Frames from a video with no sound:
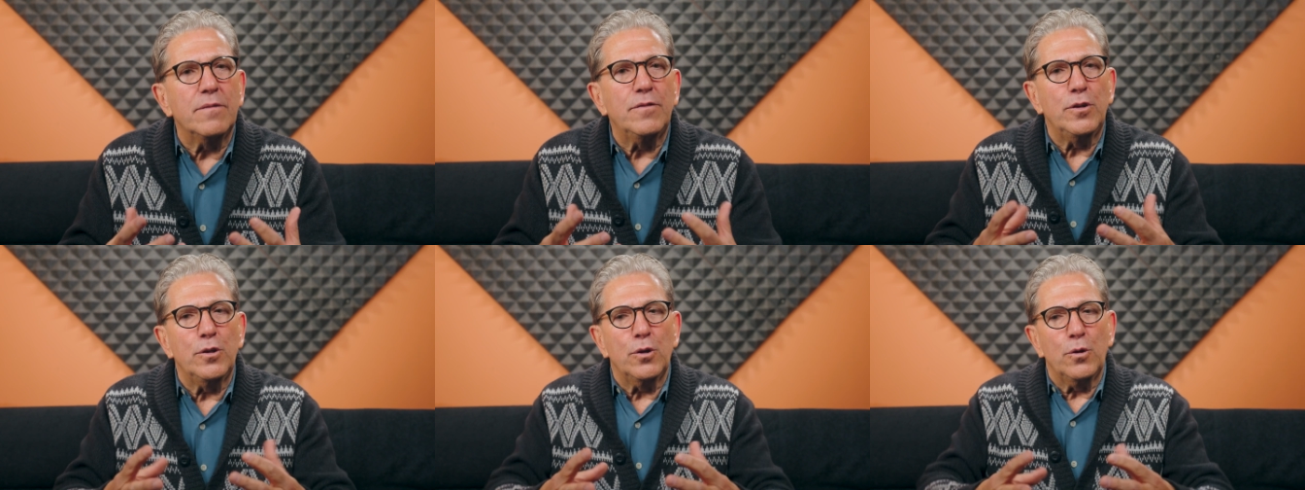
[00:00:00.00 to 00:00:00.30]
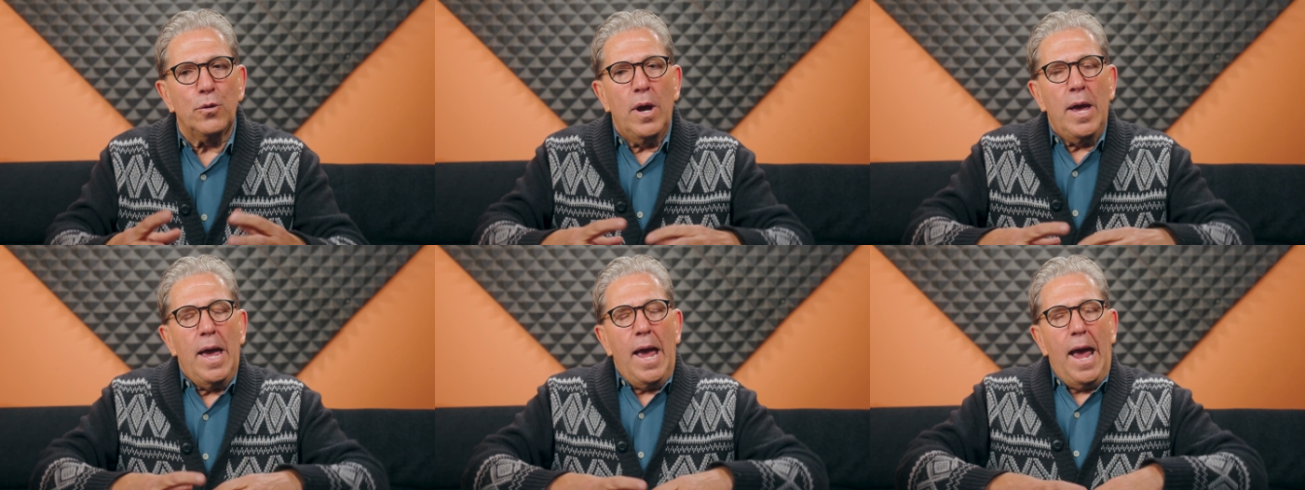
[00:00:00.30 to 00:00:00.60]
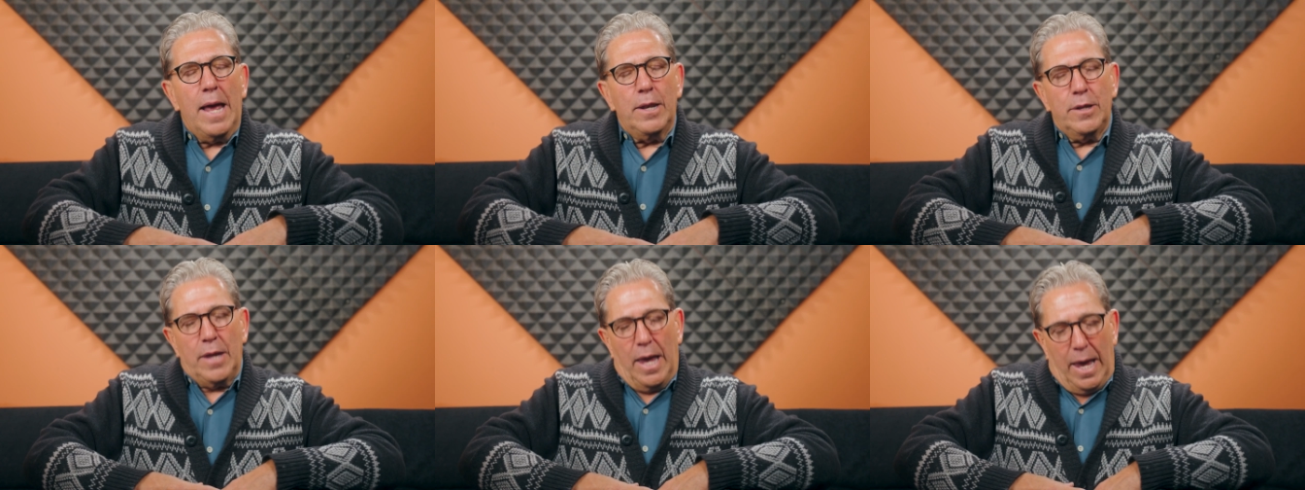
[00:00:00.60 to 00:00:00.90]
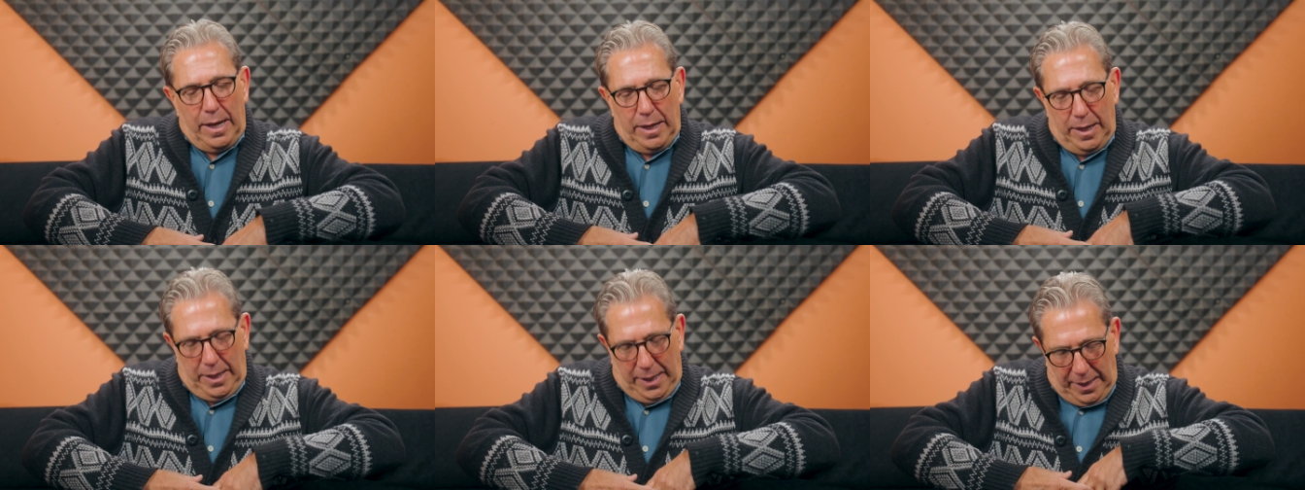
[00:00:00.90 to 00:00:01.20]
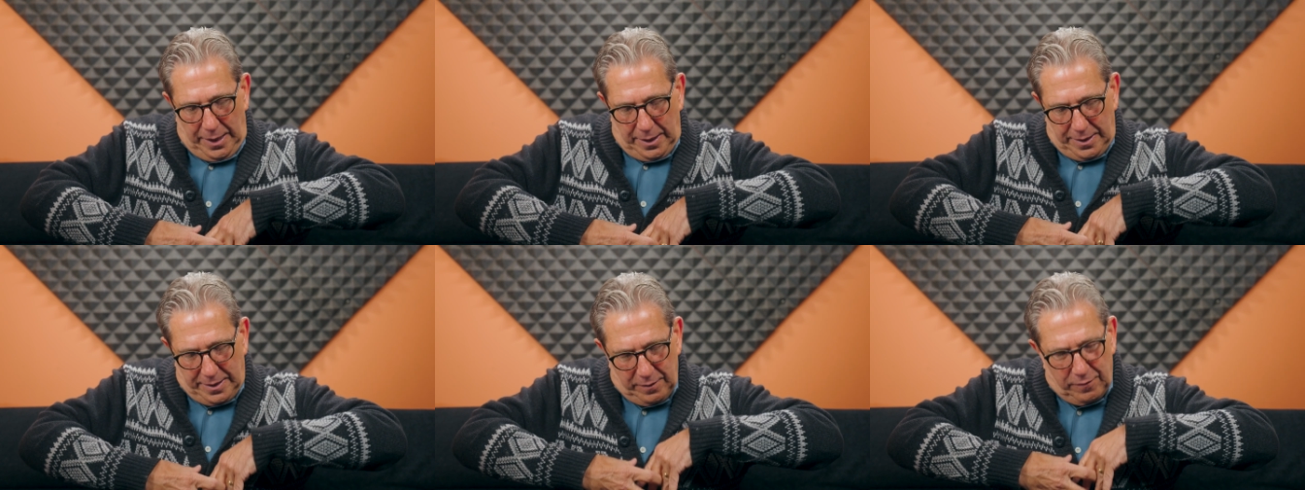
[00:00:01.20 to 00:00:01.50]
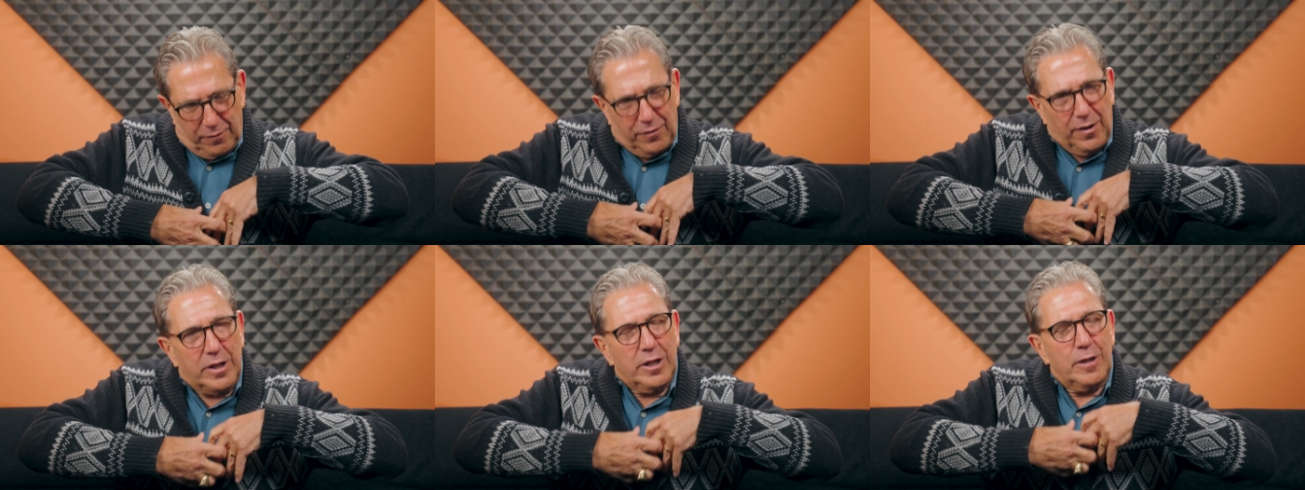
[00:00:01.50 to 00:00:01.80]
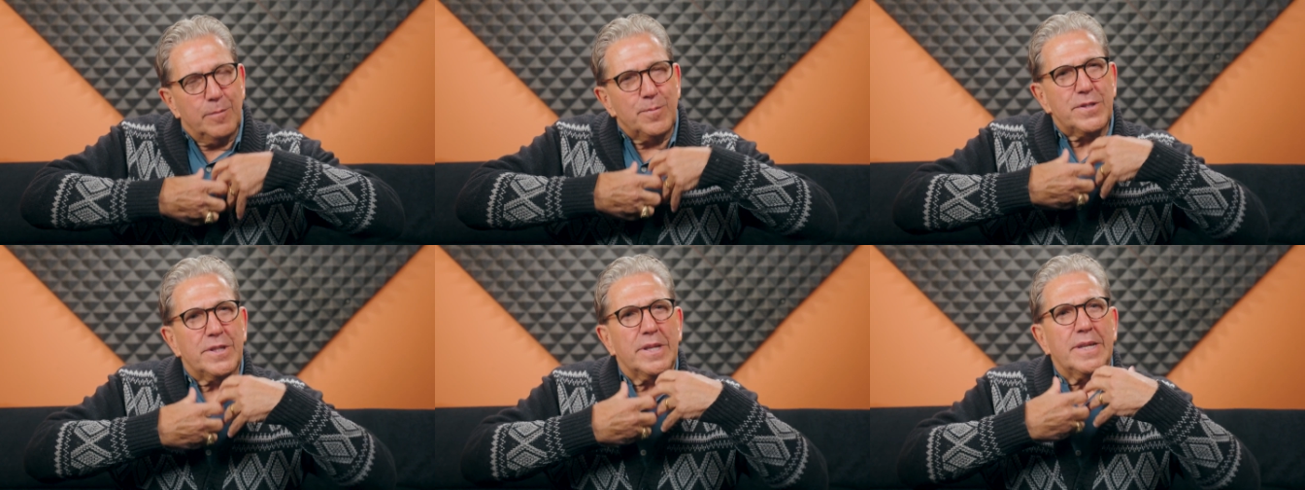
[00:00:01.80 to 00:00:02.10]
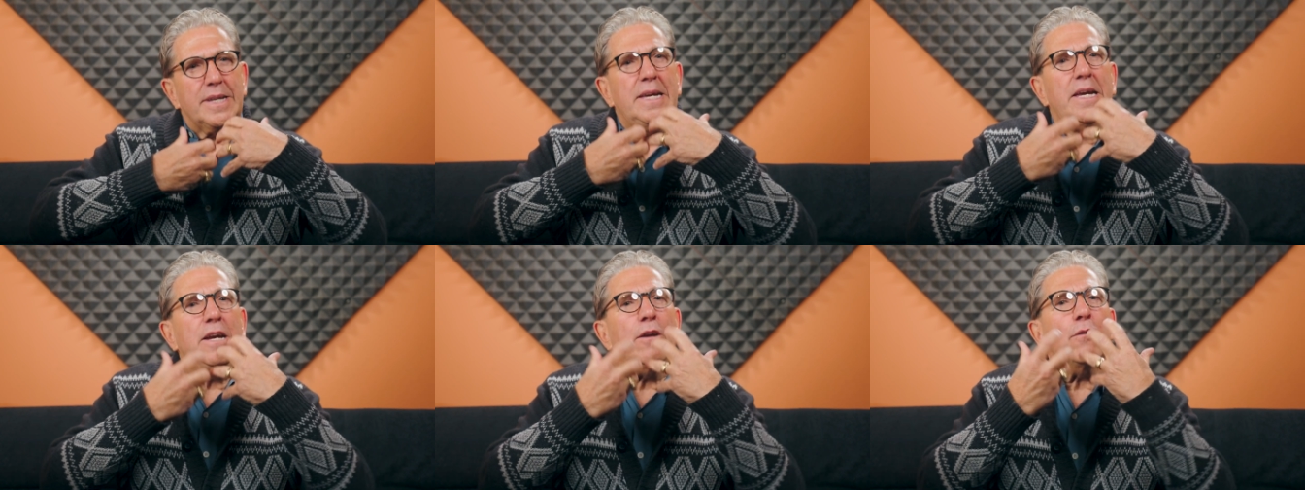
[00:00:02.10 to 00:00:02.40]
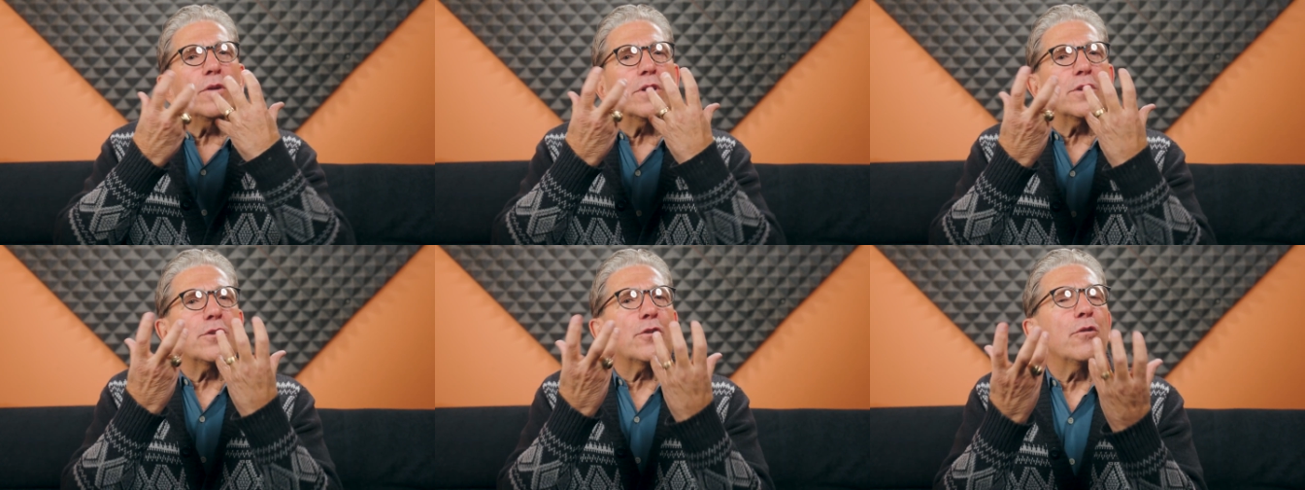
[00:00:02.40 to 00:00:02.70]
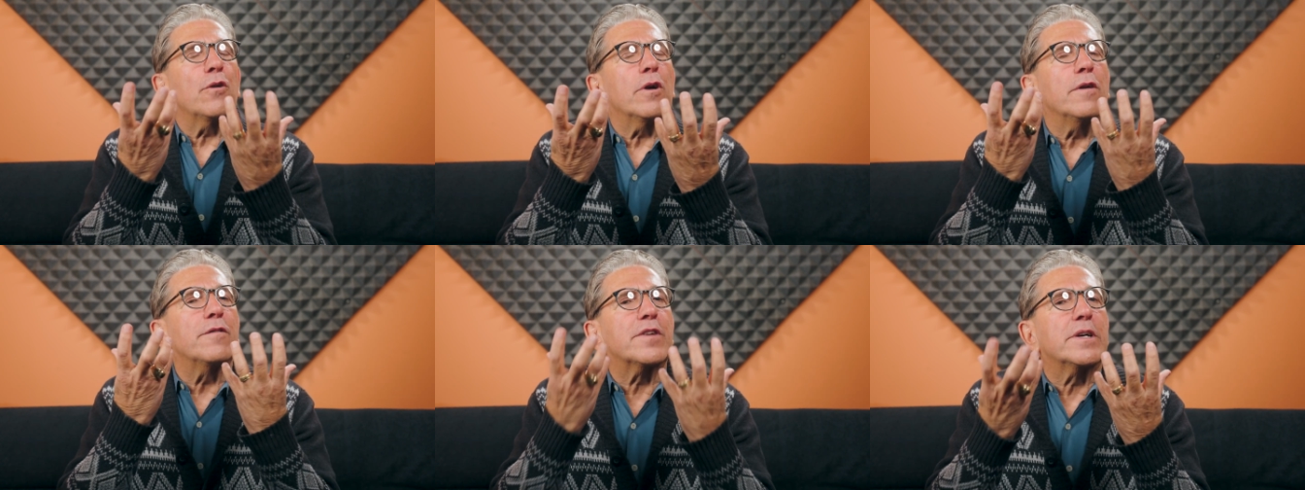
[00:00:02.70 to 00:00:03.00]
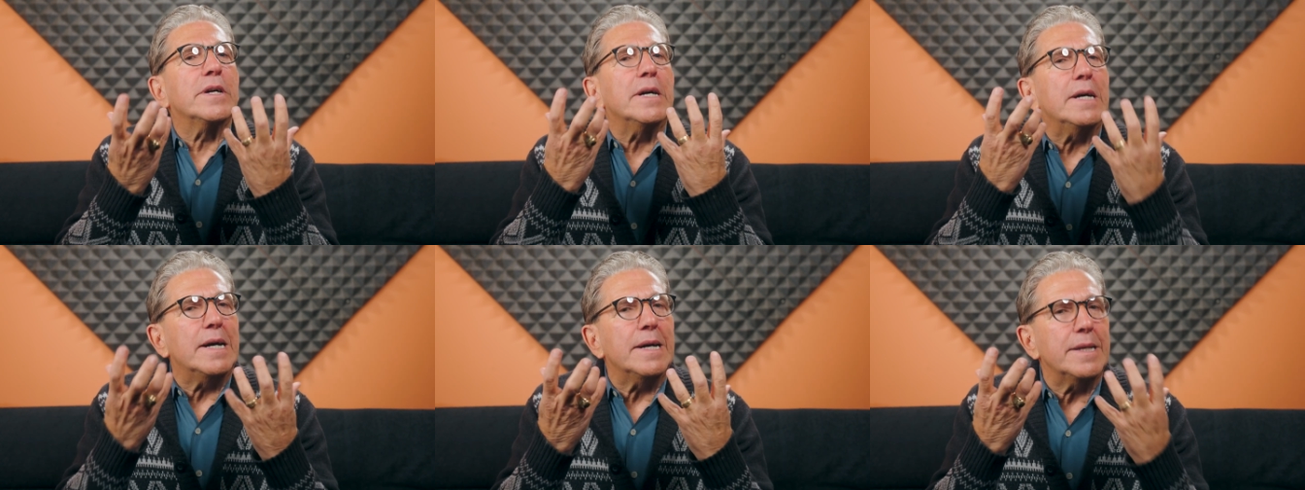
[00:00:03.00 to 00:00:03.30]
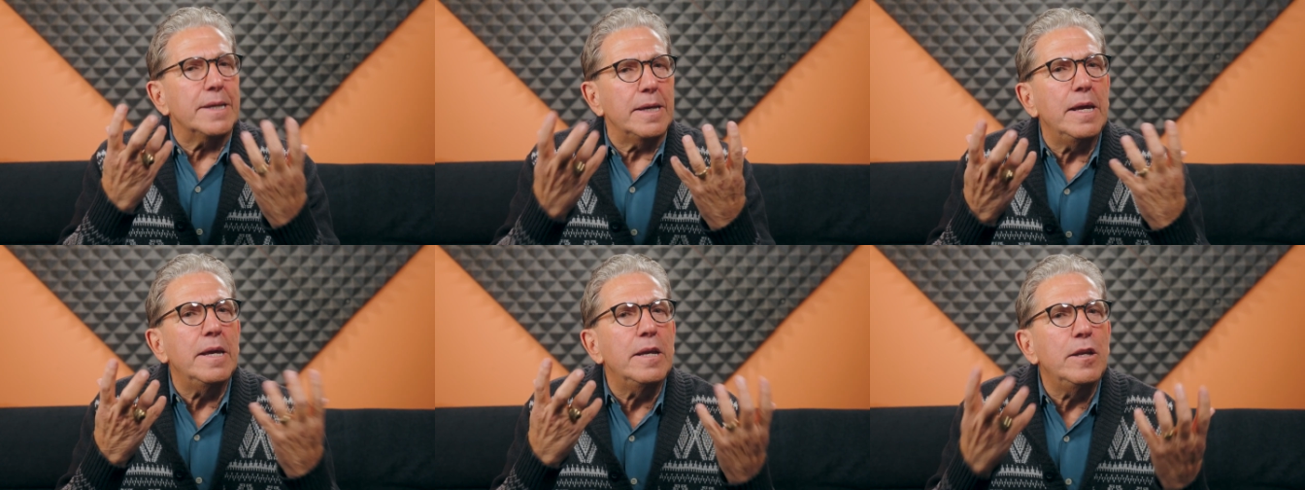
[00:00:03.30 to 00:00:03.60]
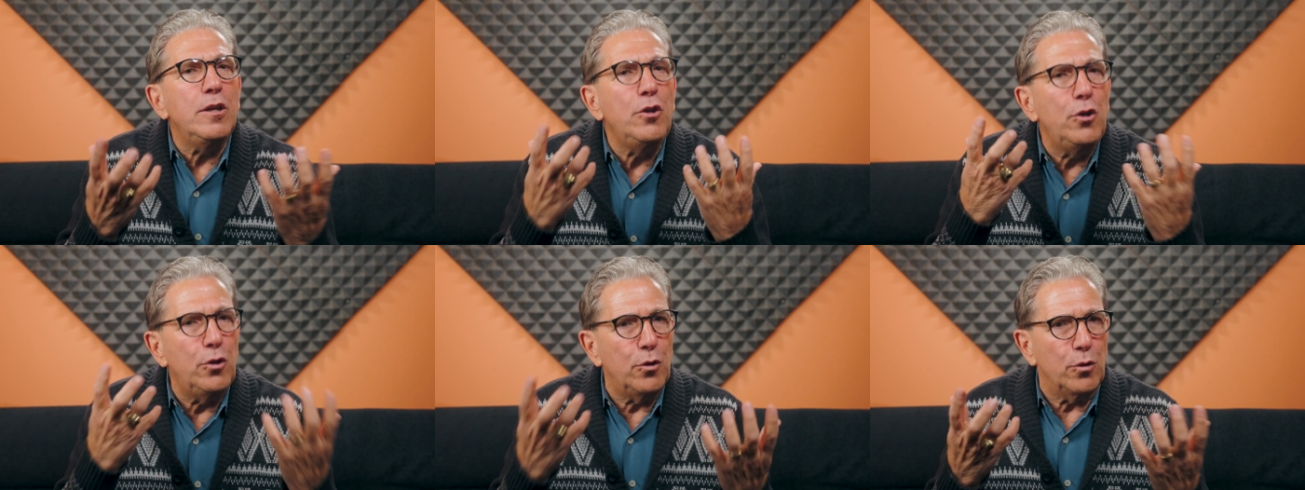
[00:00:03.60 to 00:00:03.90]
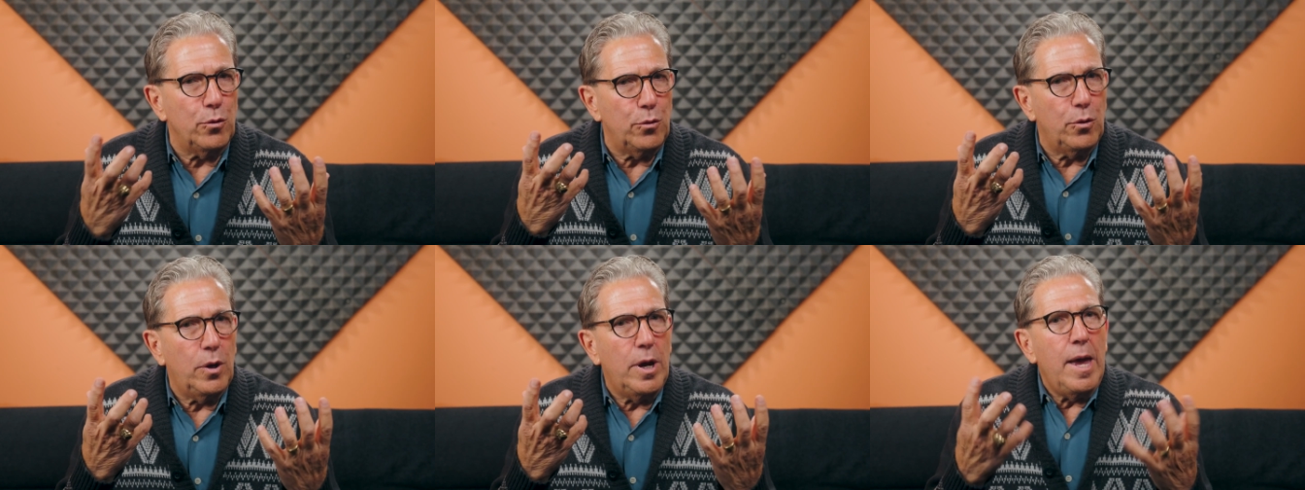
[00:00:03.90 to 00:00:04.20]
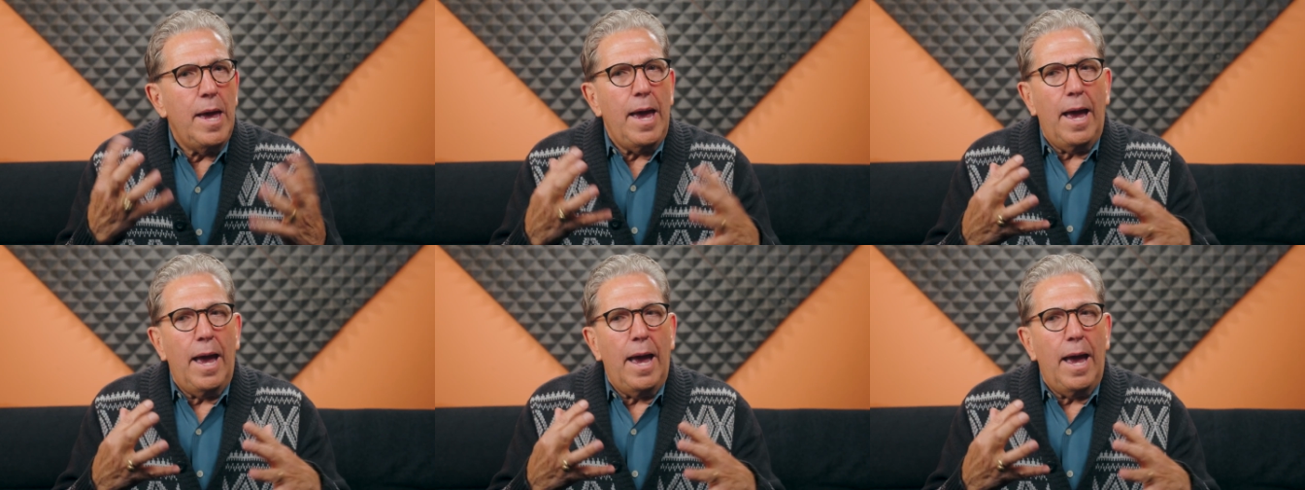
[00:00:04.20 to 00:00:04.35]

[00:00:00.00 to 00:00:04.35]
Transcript: of you, and, and He develops the character of God in you.